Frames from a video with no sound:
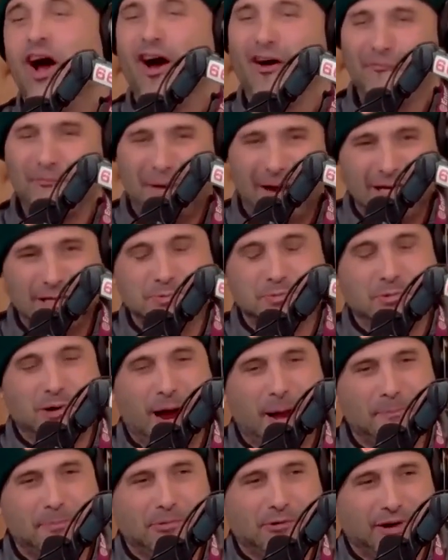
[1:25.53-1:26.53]
of baseball
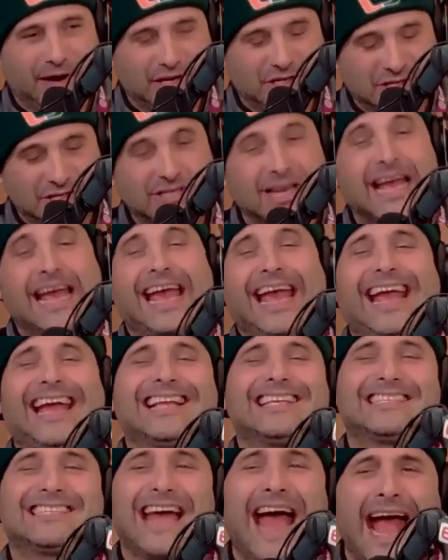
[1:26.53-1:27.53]
operations
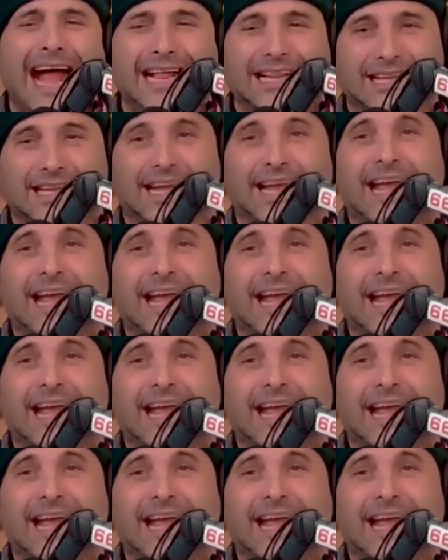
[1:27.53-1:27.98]
exactly